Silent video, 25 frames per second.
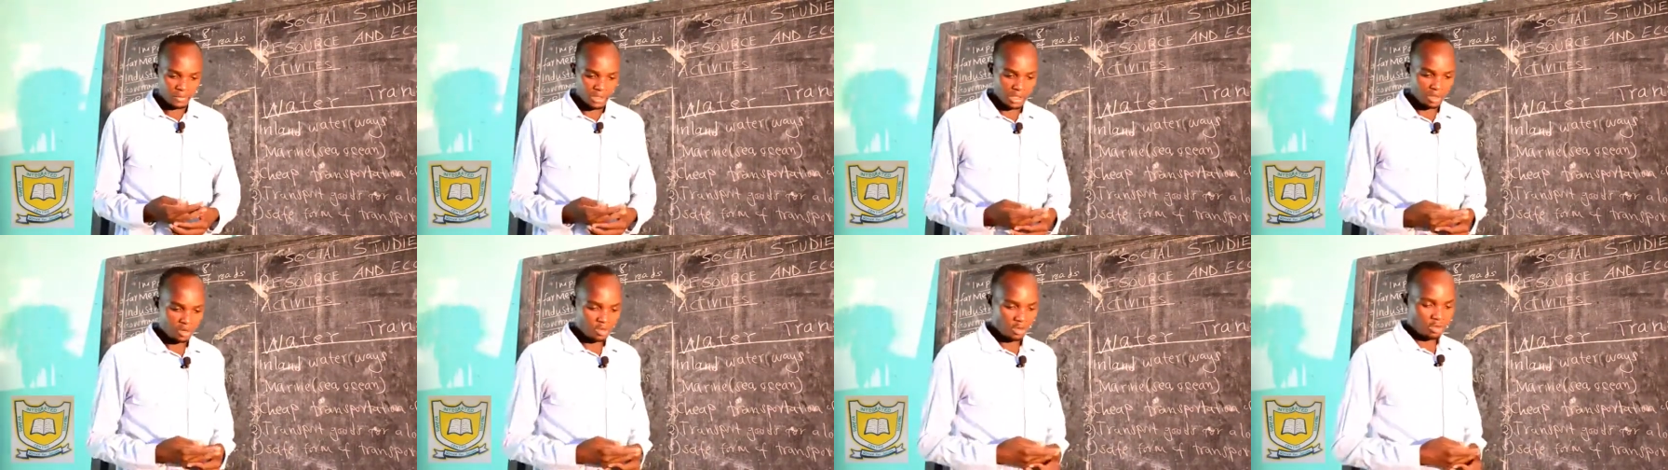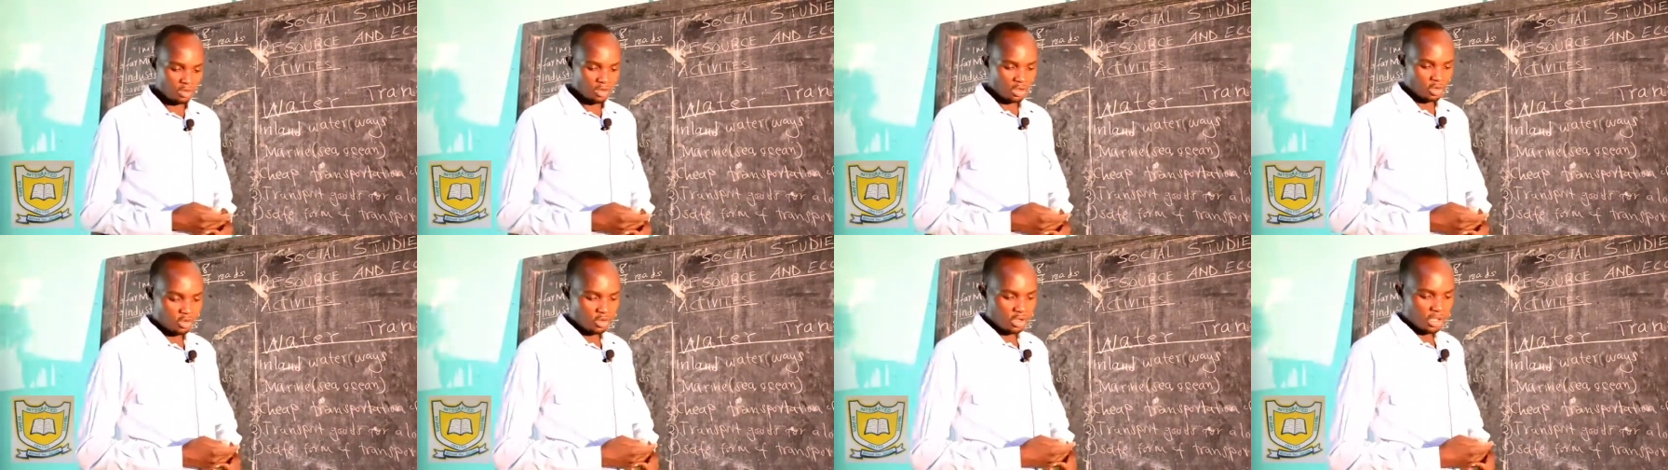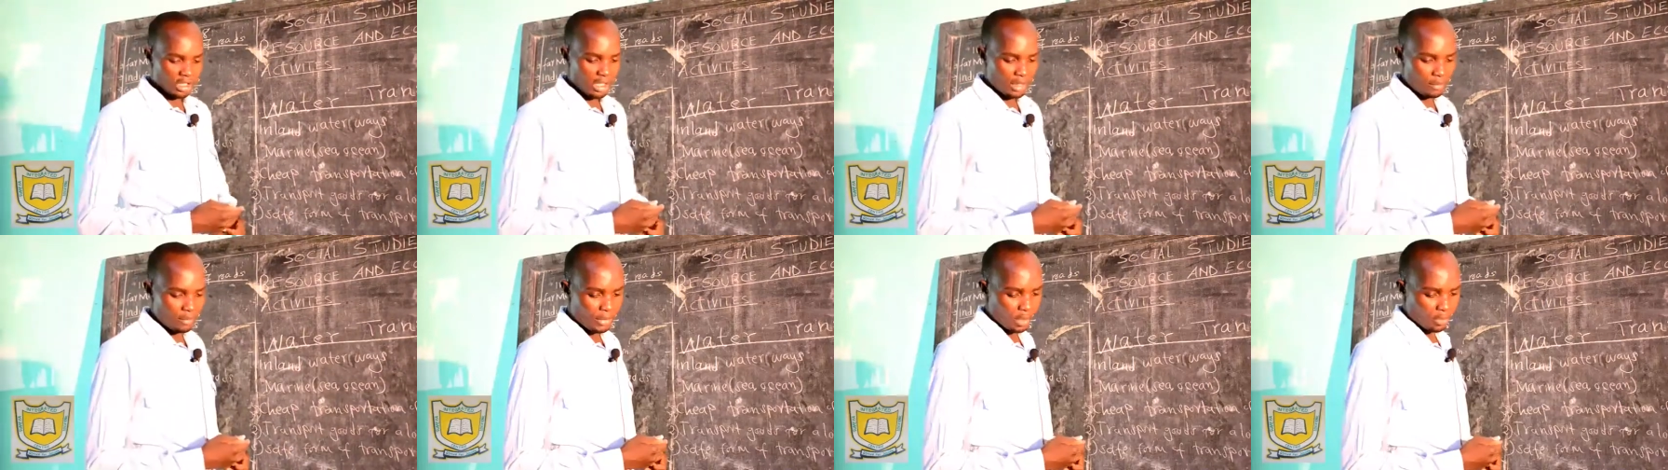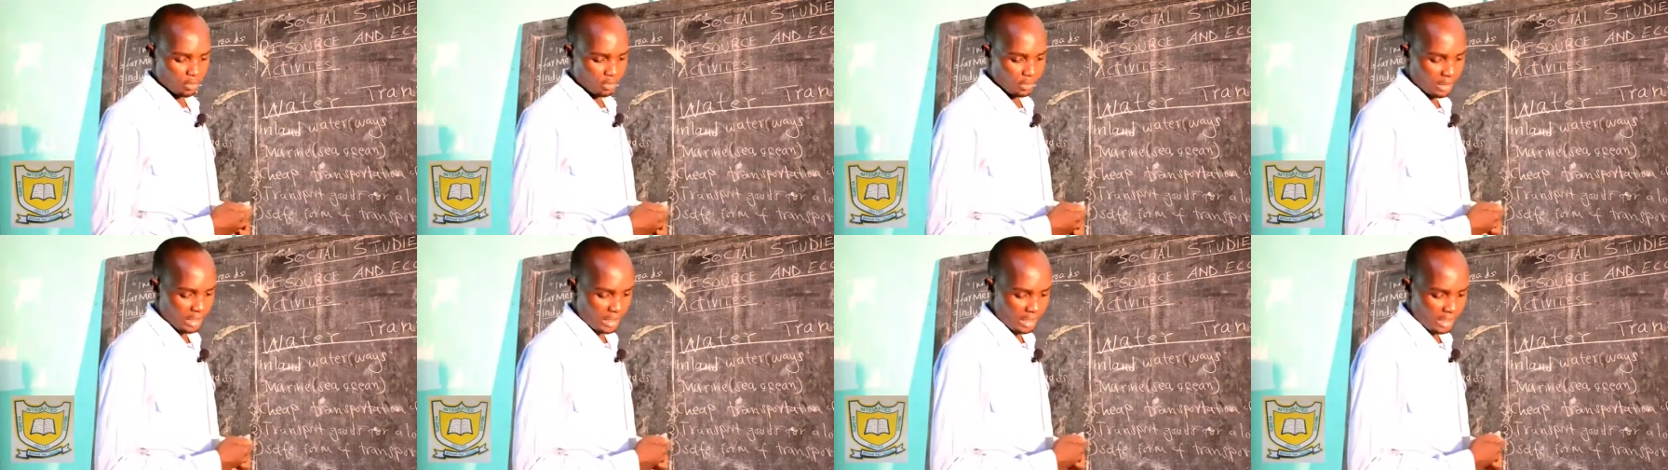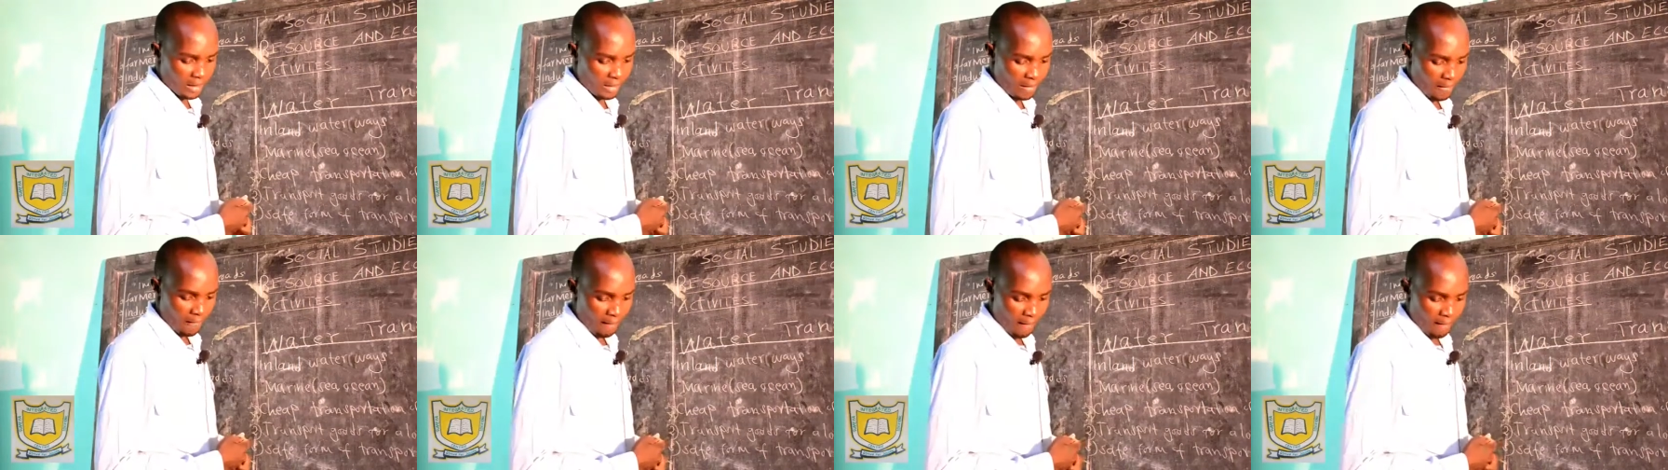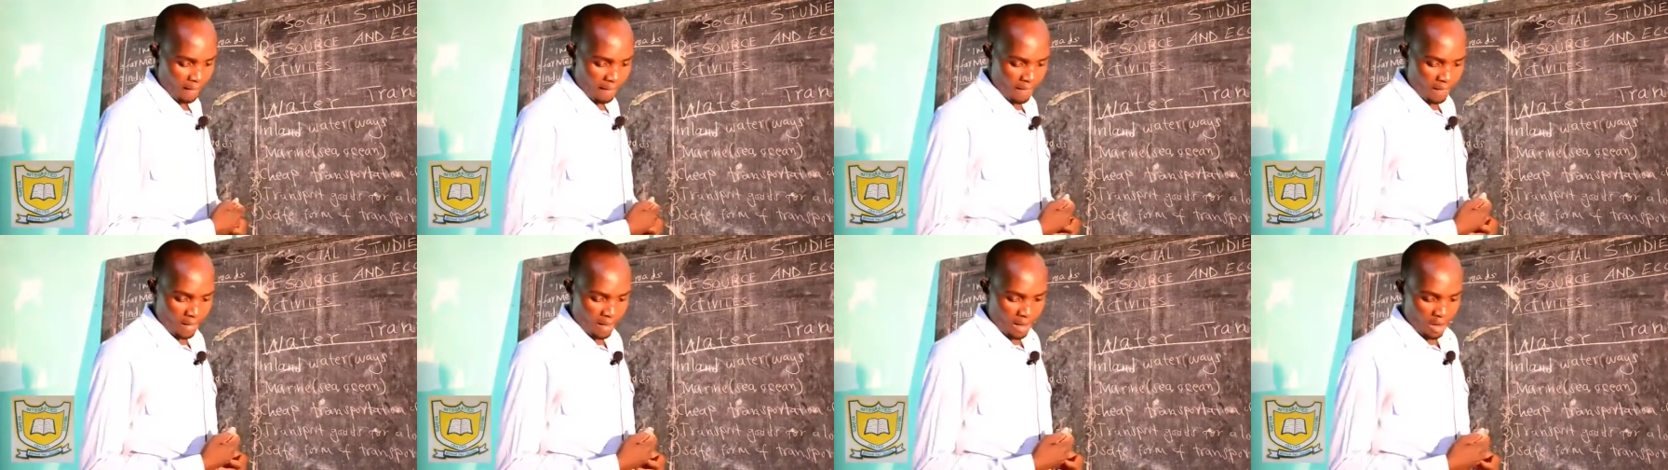That's what you're talking about. Then
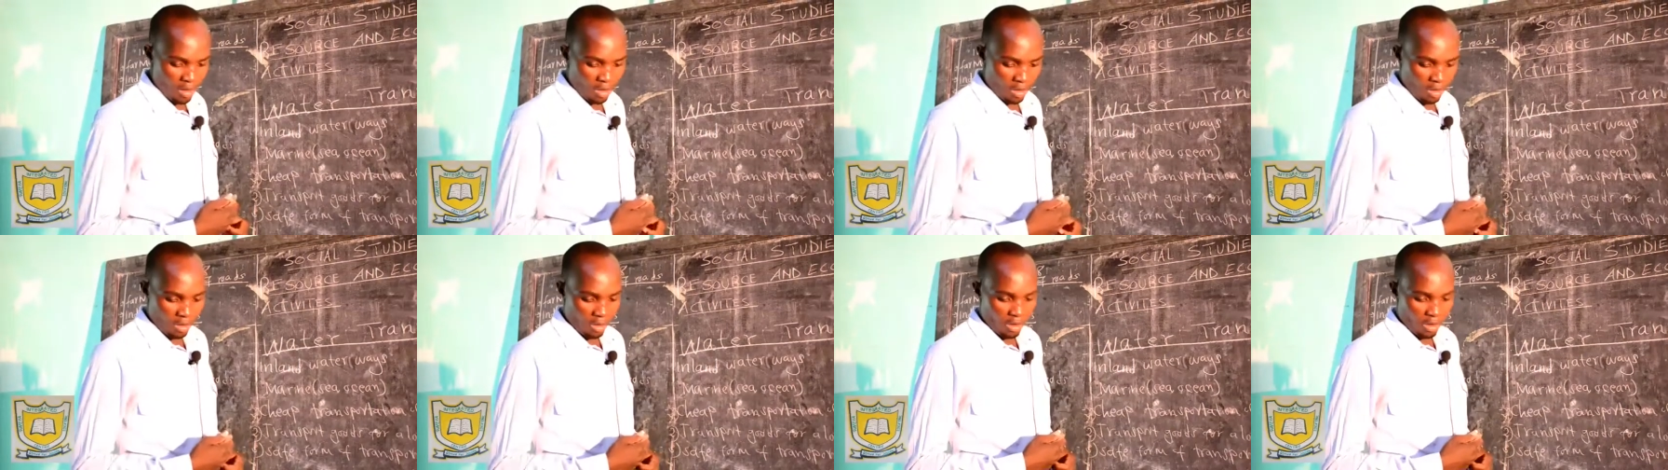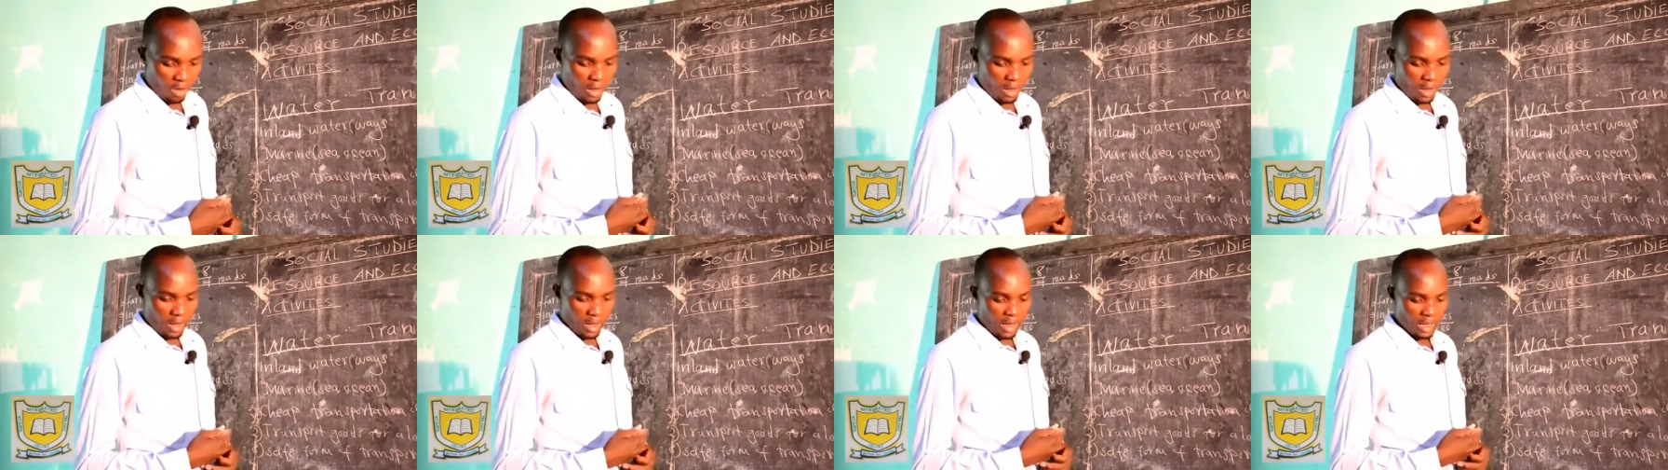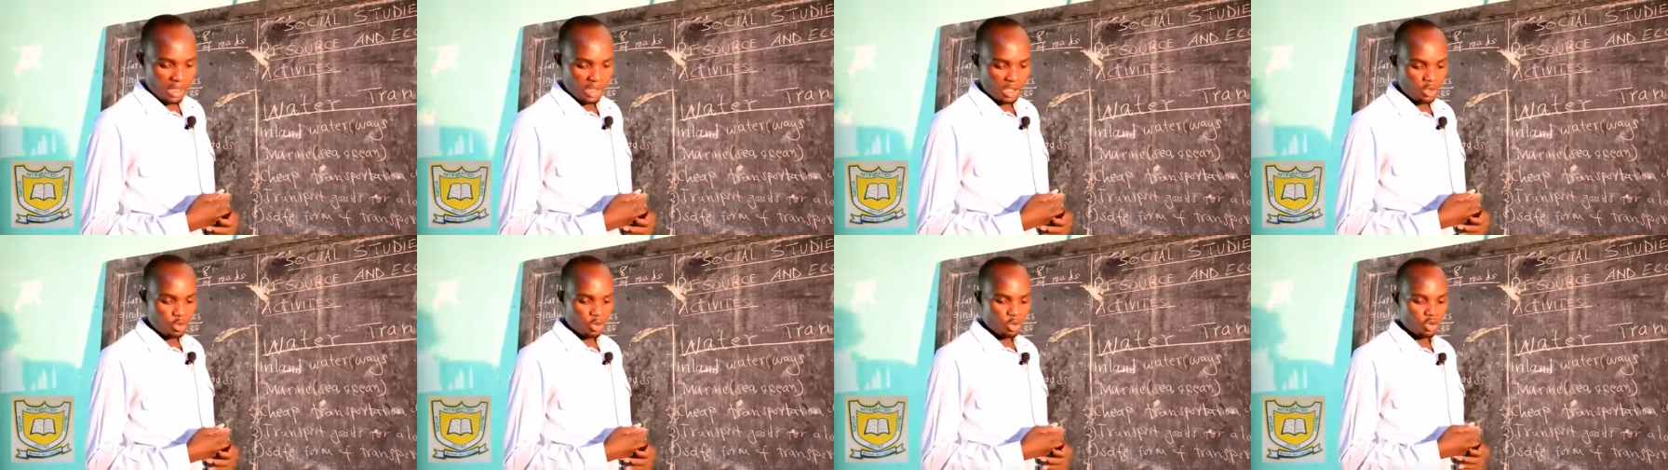it